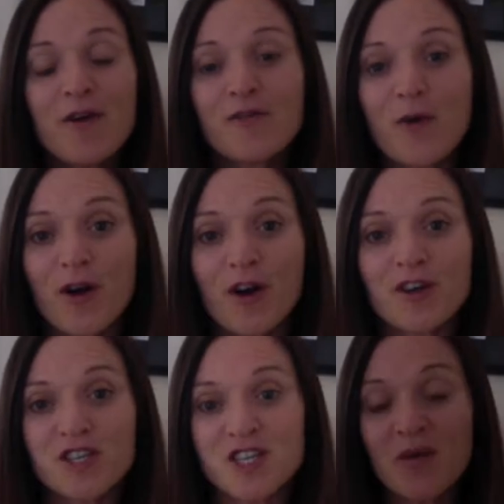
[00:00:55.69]

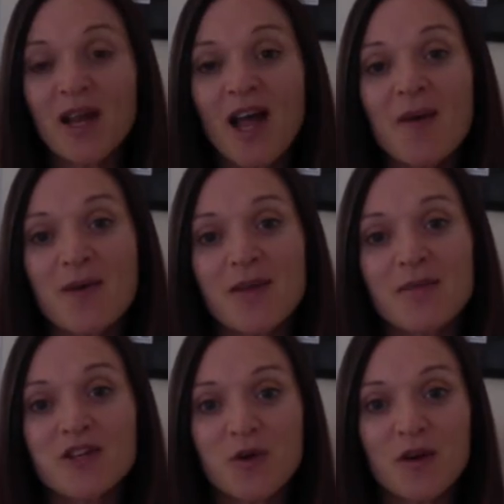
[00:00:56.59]
for showing up in a
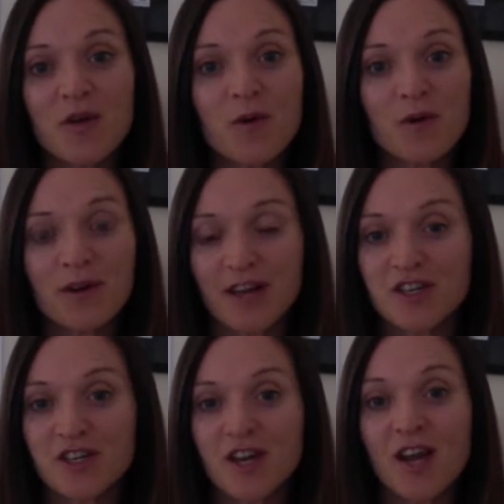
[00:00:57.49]
majority world
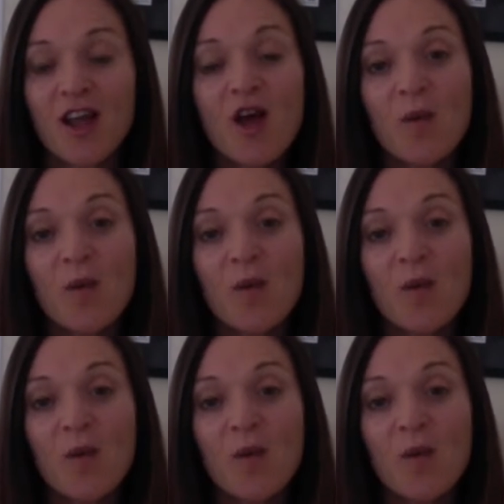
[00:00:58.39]
country